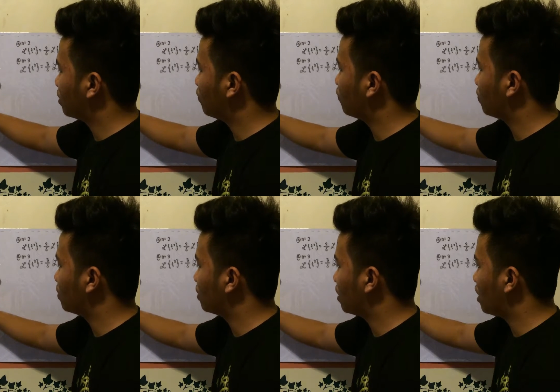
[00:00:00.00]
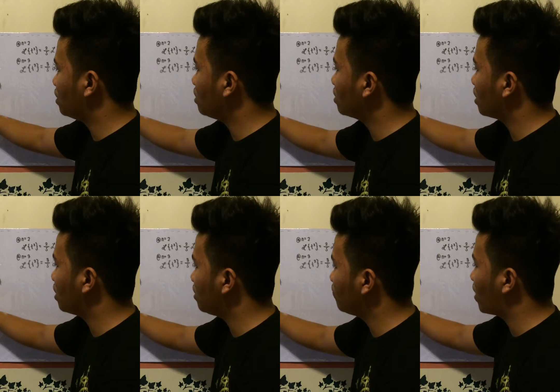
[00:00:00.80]
if any
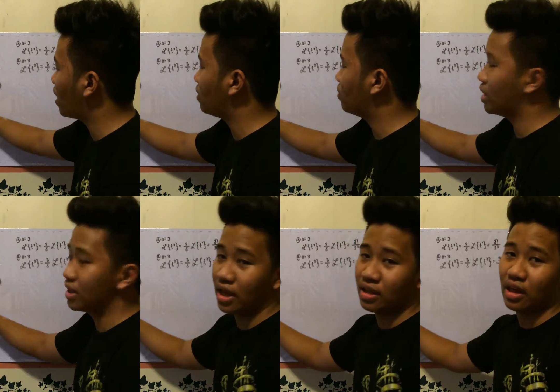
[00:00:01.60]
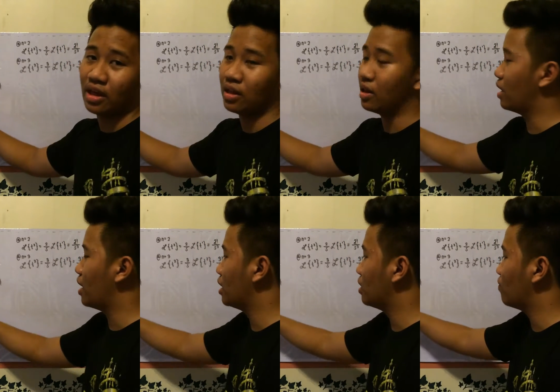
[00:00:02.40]
value that has a
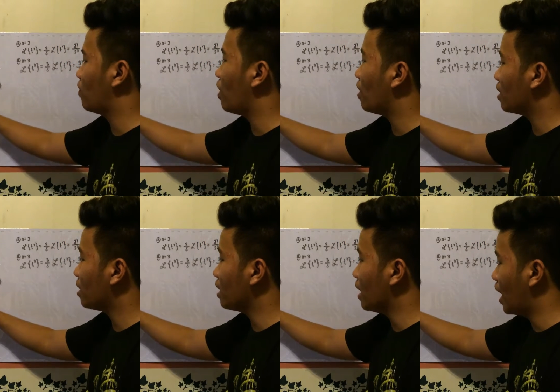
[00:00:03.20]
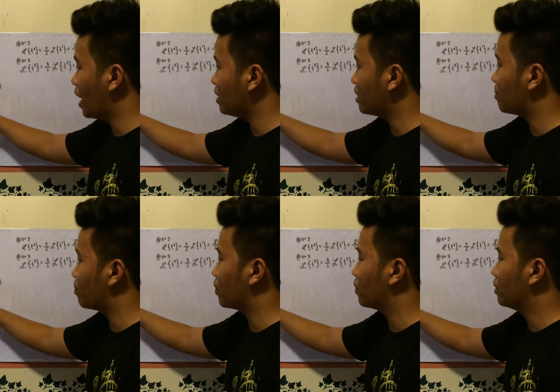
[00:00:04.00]
negative high
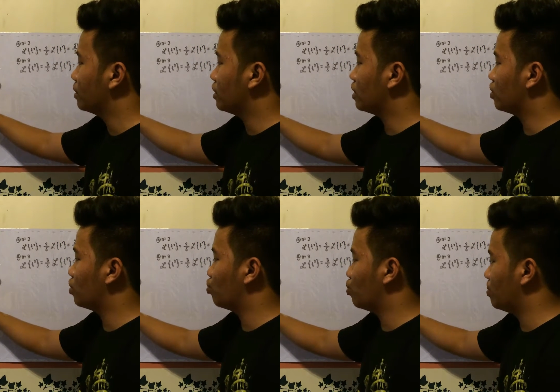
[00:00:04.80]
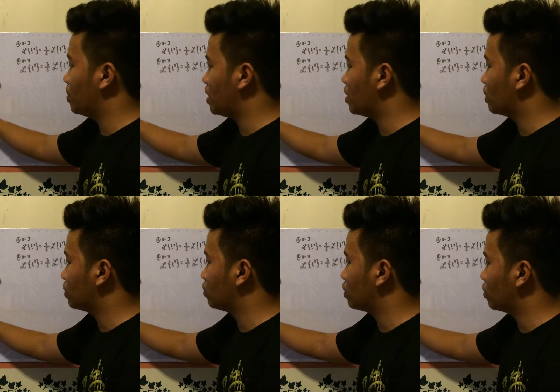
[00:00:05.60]
number will be equal
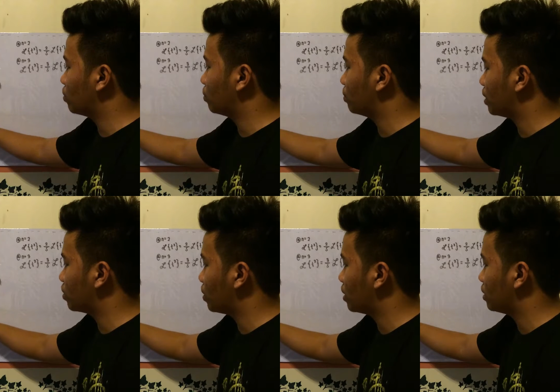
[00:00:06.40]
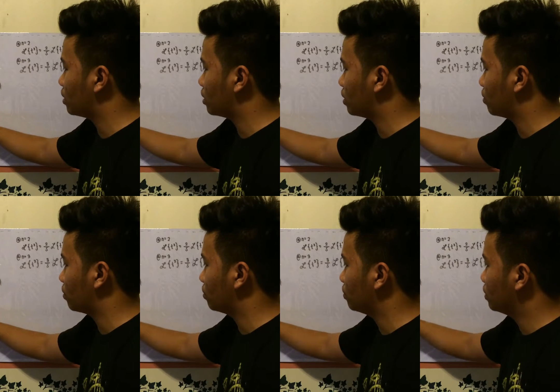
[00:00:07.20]
to 0. That's why it's 0.
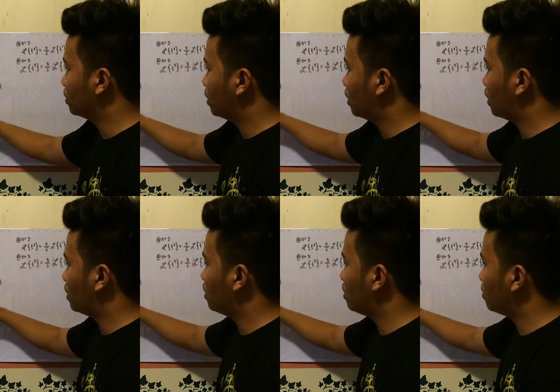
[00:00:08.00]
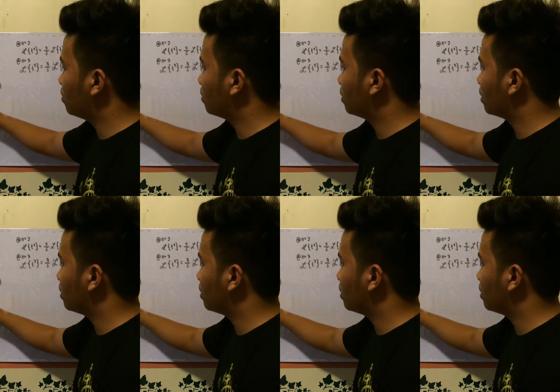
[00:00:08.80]
And here,